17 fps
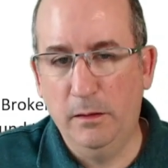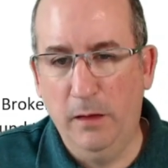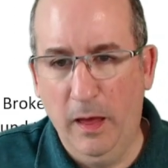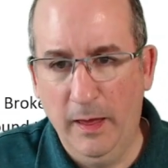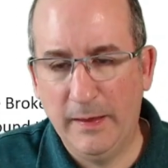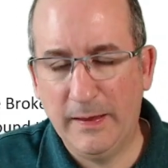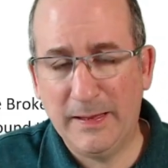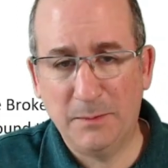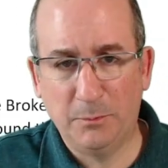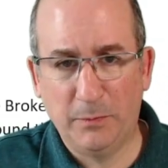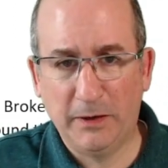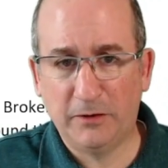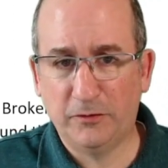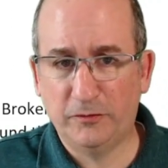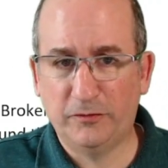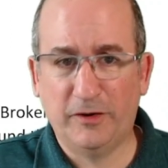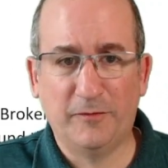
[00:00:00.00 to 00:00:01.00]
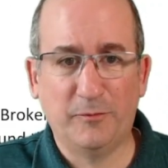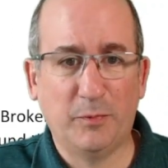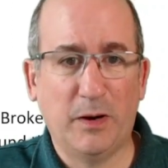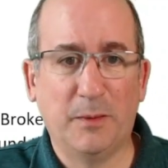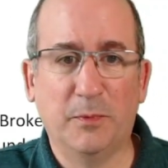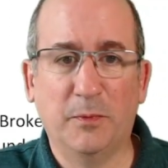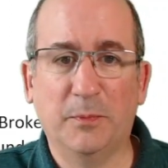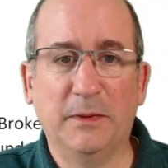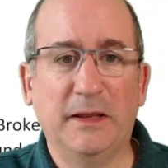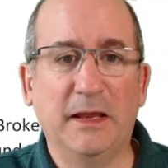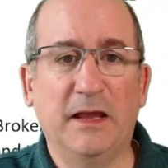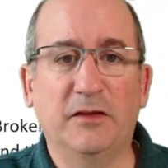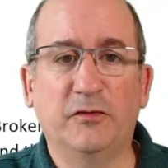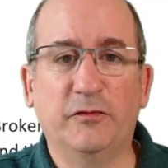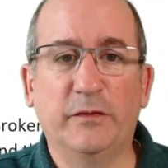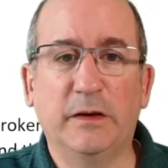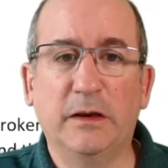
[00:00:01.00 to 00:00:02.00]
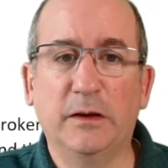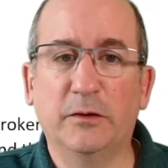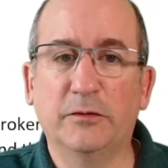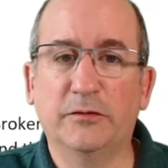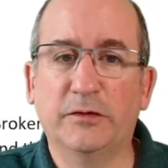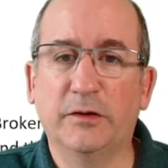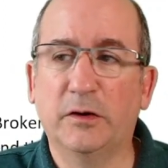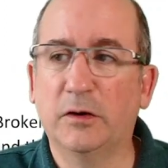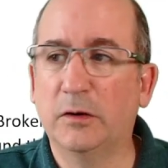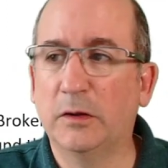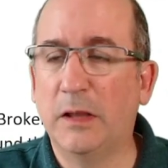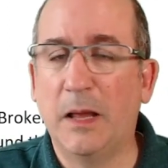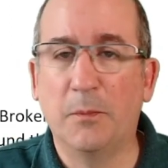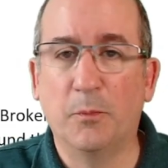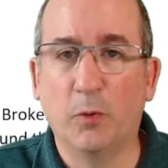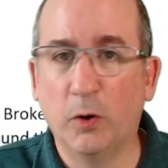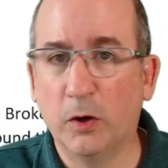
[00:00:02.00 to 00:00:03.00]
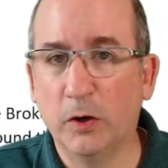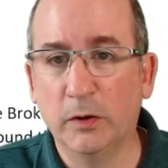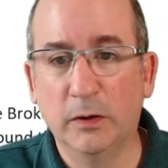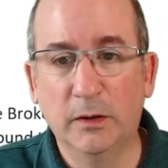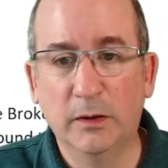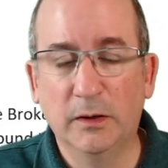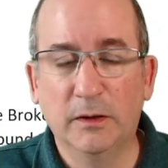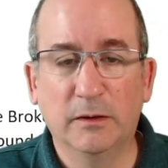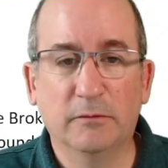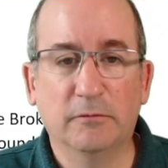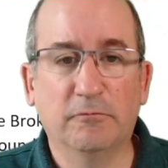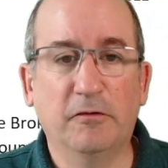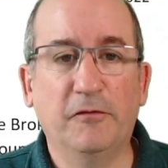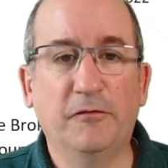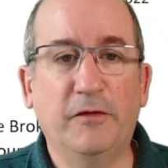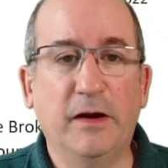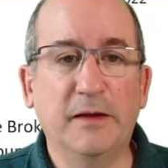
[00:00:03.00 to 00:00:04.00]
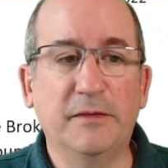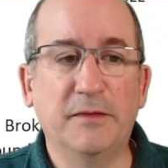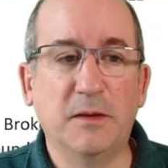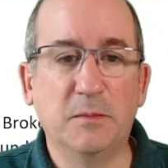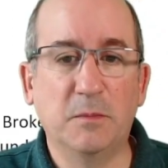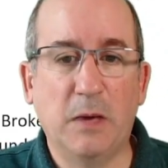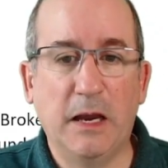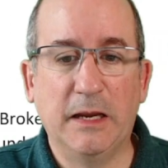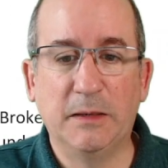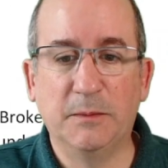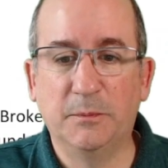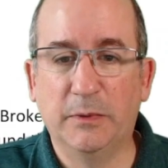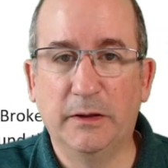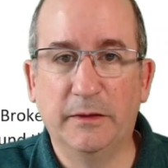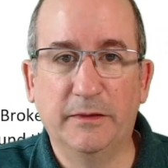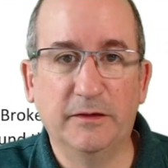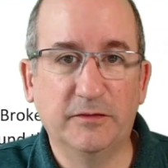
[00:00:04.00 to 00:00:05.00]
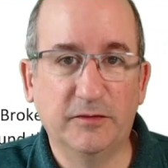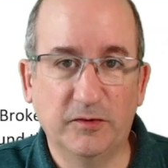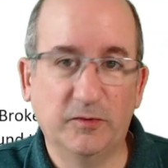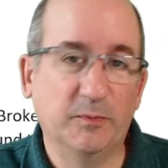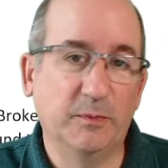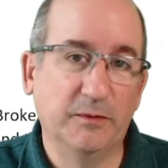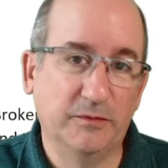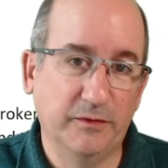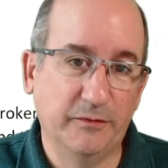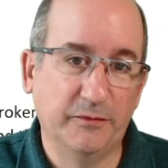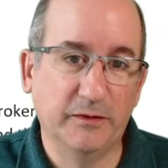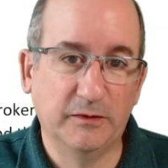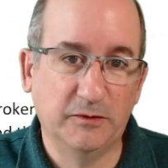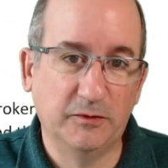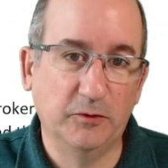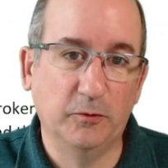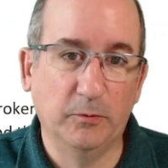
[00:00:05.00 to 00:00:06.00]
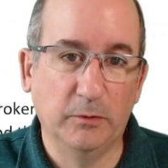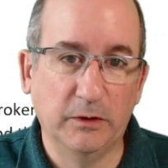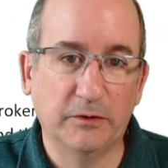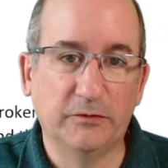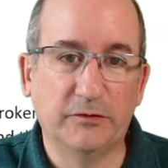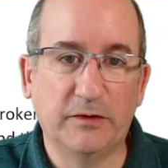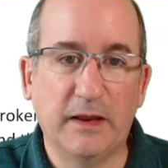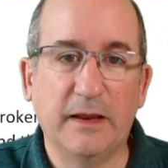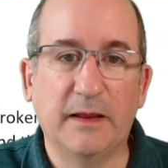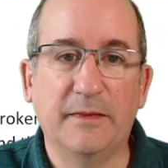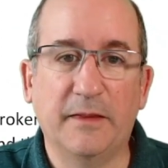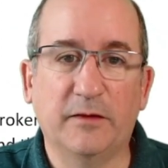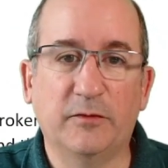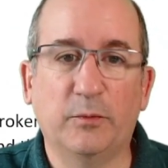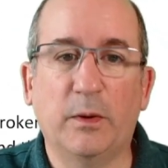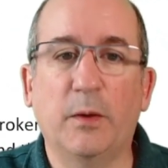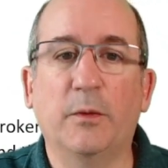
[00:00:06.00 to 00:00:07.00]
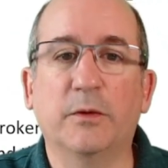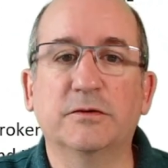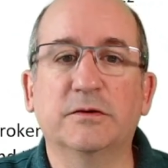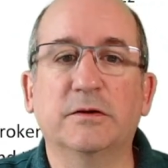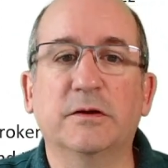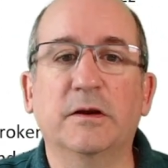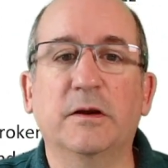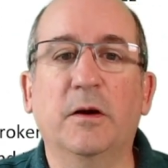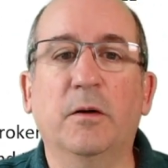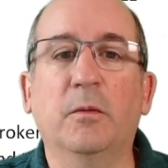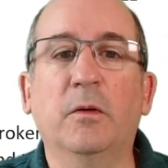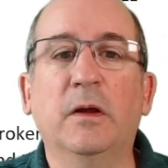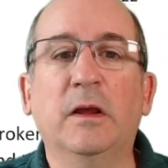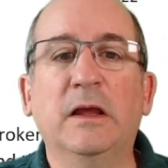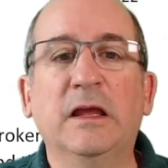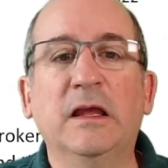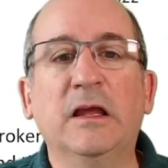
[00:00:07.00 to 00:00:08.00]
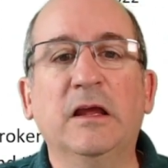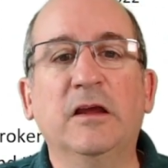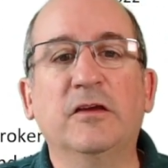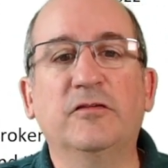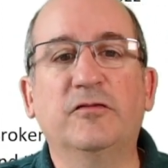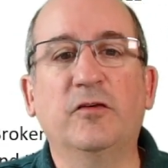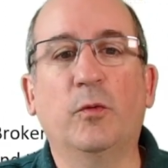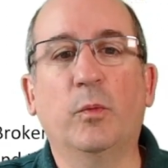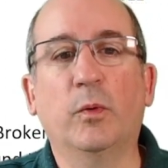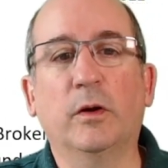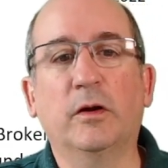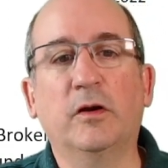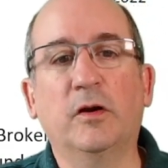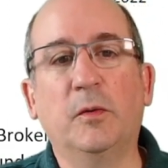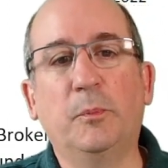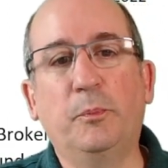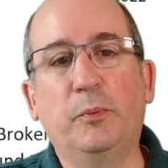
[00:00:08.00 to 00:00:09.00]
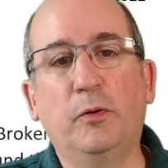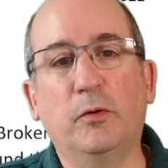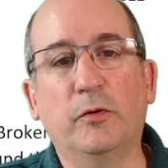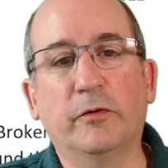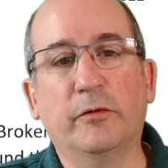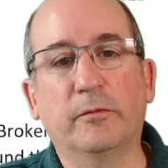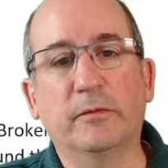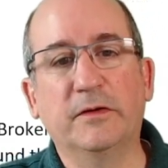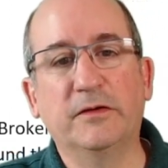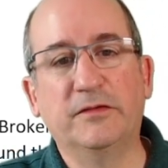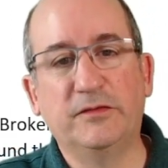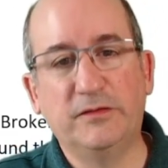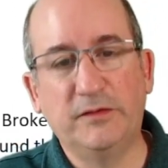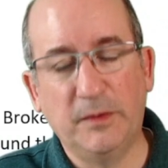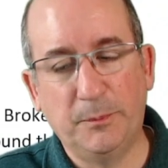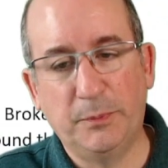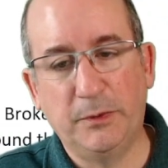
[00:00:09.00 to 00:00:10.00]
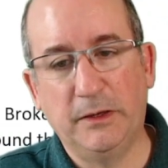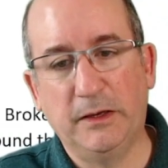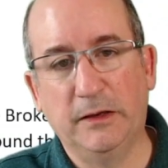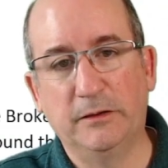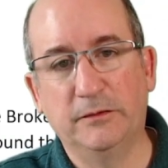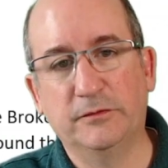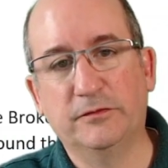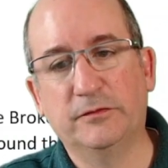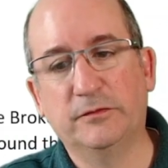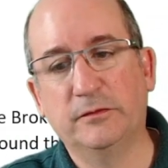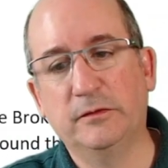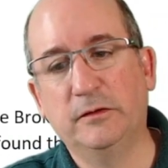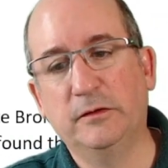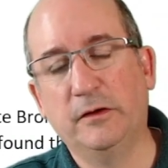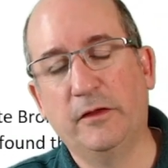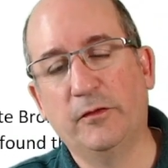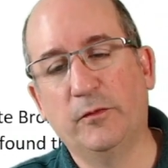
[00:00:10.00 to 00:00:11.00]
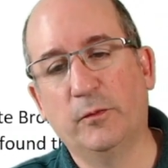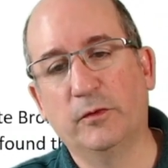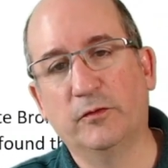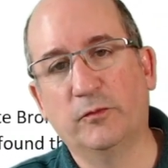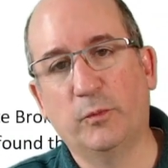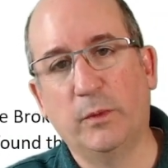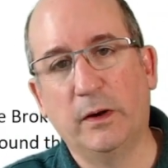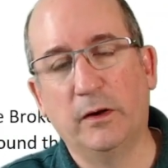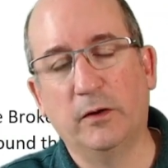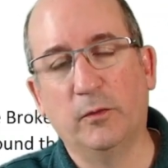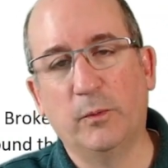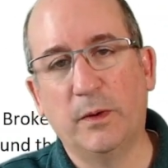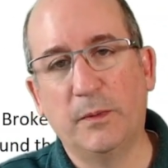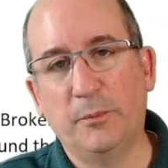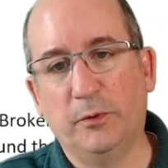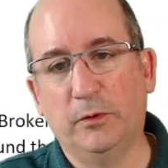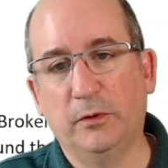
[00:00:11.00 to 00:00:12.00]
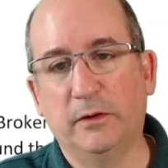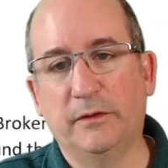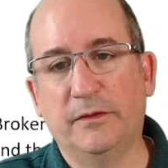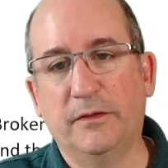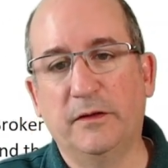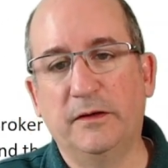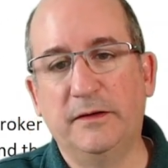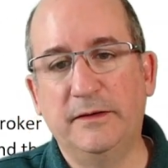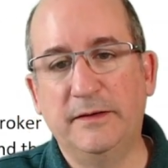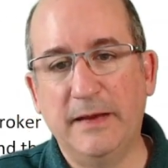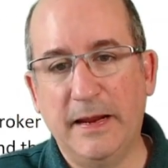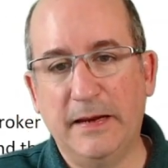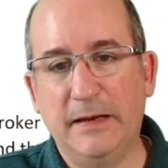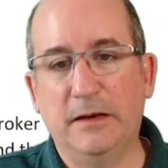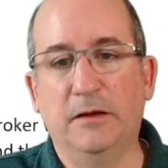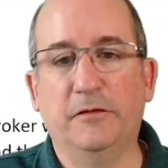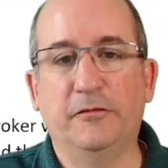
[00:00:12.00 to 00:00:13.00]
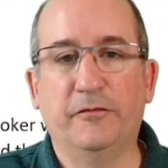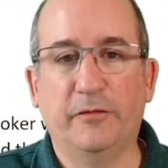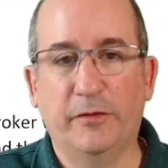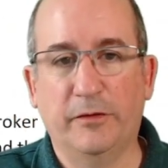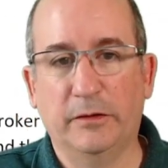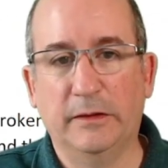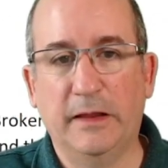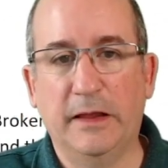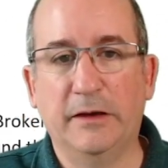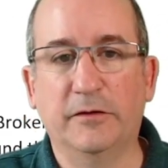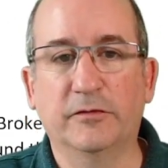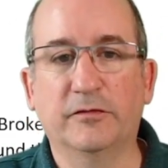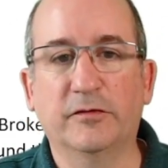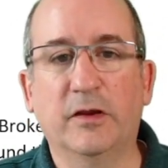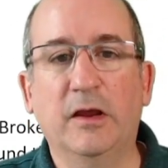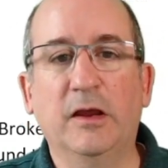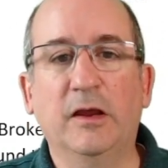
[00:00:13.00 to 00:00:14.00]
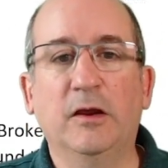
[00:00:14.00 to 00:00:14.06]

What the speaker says: And Microsoft probably has videos that are a lot more refined than mine, but this is specific to real estate, and that's what I want you to know. So we're going to pull the recipients. In other words, where are we pulling the data for the letters?